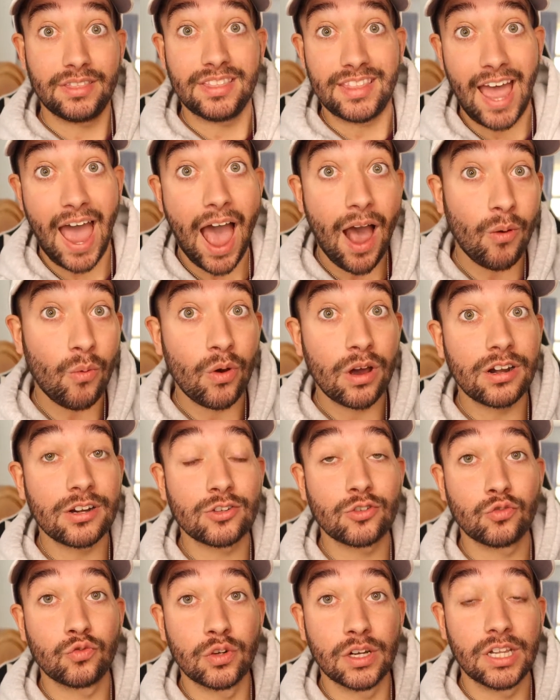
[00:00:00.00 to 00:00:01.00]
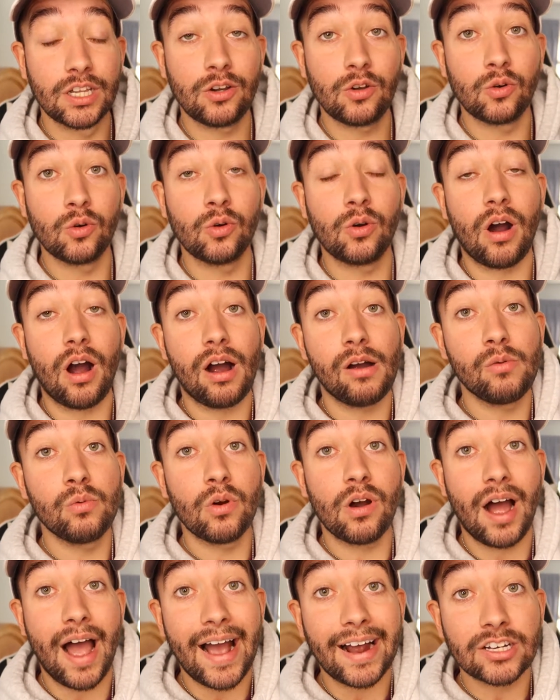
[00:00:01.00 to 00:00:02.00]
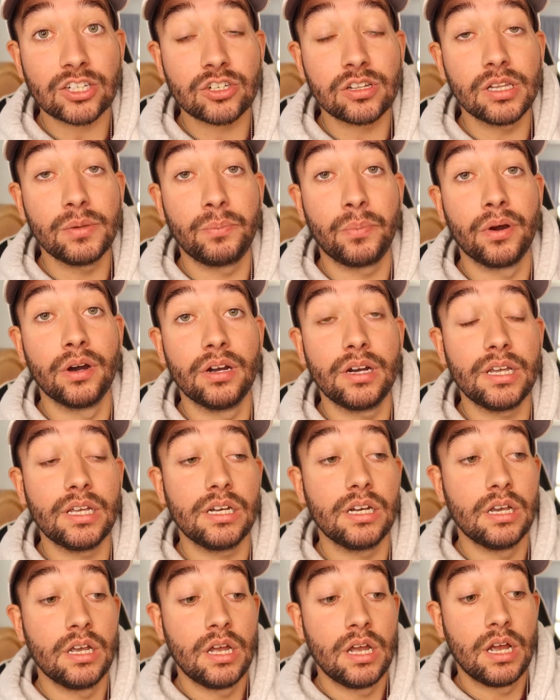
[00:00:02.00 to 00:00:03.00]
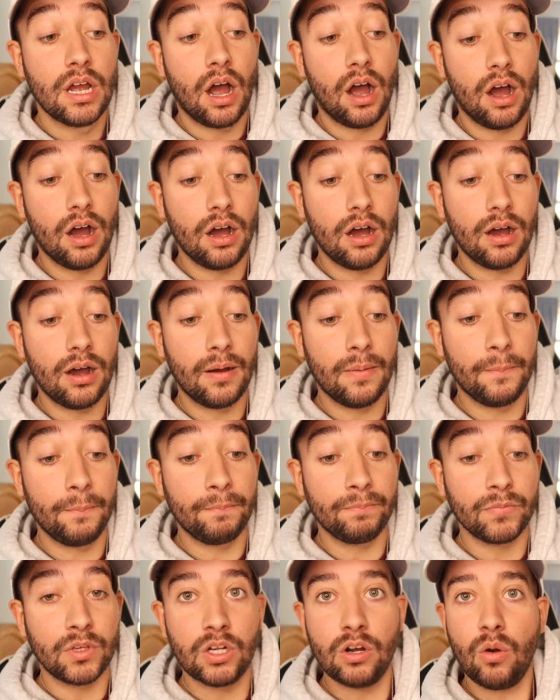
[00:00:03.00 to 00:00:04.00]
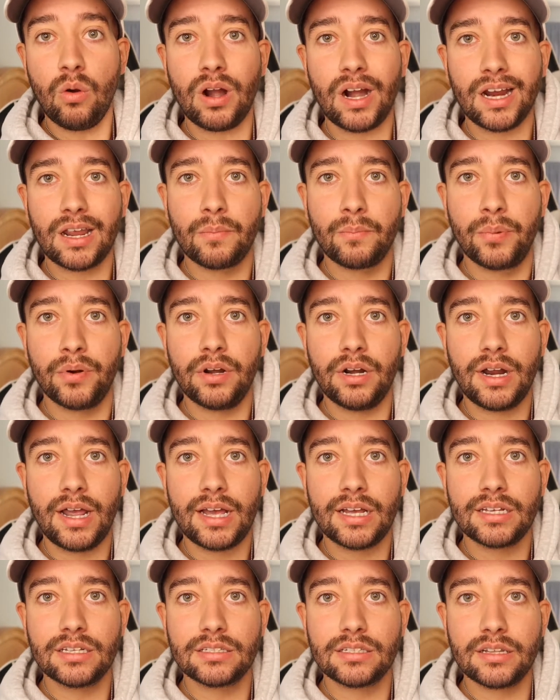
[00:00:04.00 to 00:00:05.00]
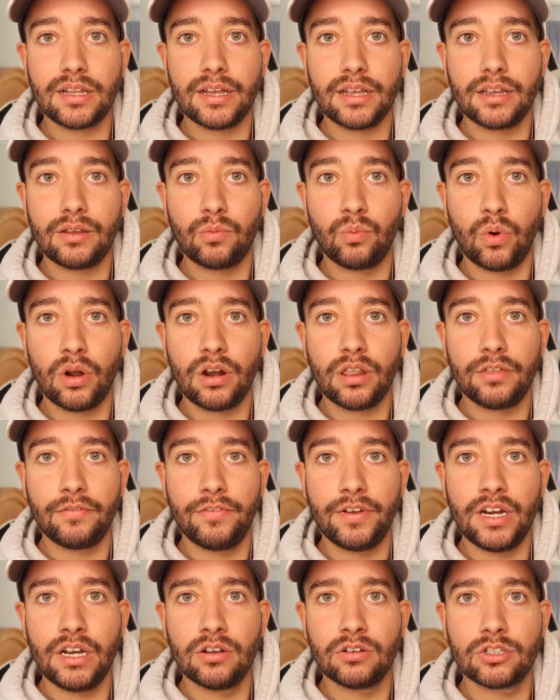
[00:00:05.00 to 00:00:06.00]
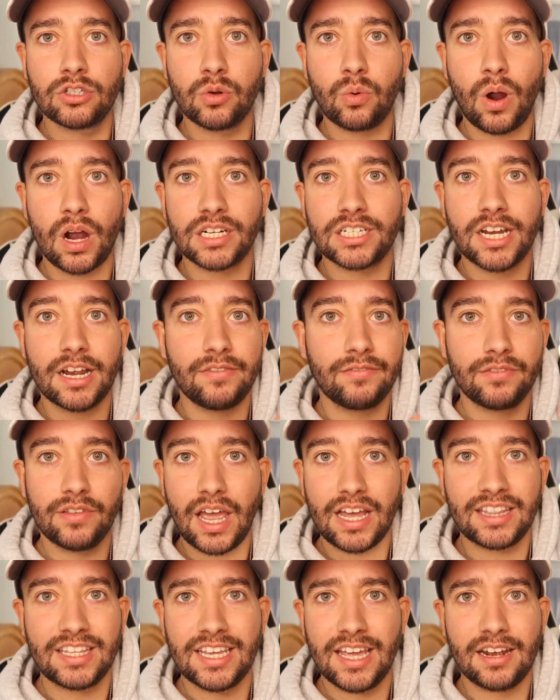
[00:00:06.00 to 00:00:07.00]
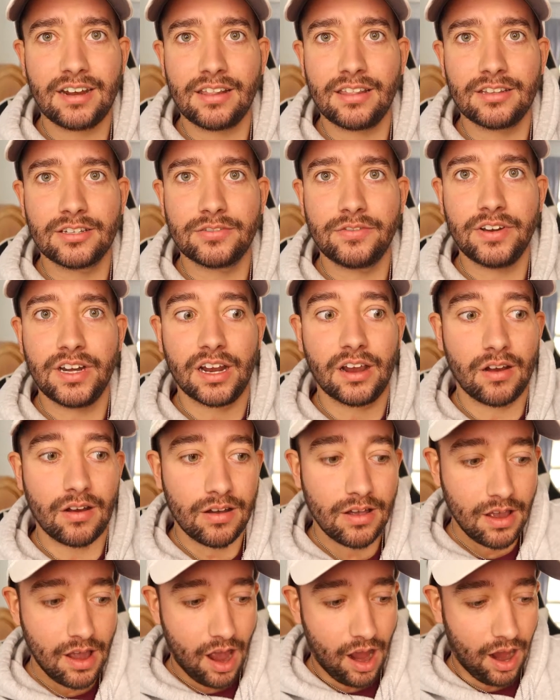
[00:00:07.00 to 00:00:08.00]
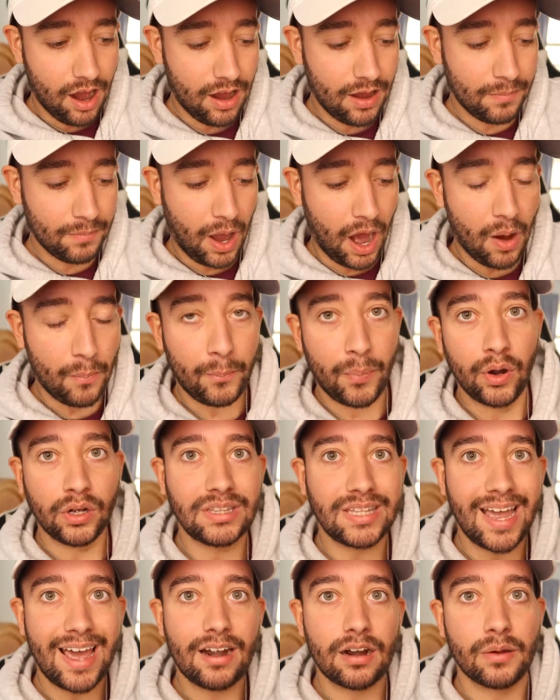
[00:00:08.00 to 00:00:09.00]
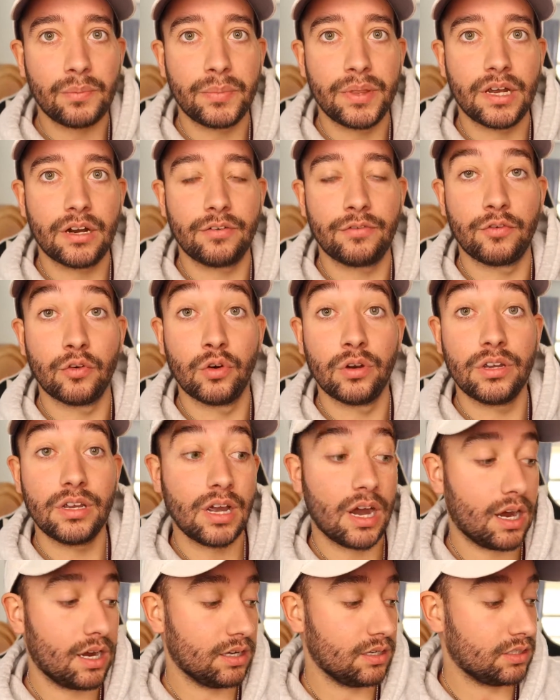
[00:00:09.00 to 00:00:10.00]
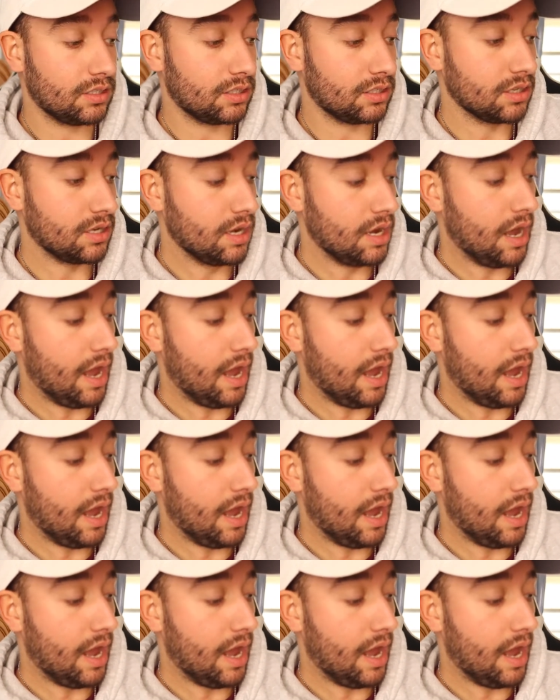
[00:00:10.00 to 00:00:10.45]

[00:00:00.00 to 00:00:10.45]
That one is really cool. I will actually put it, you know what, I can put it as, like, one of the videos to watch at the end of this video. I'll put that up there for you guys.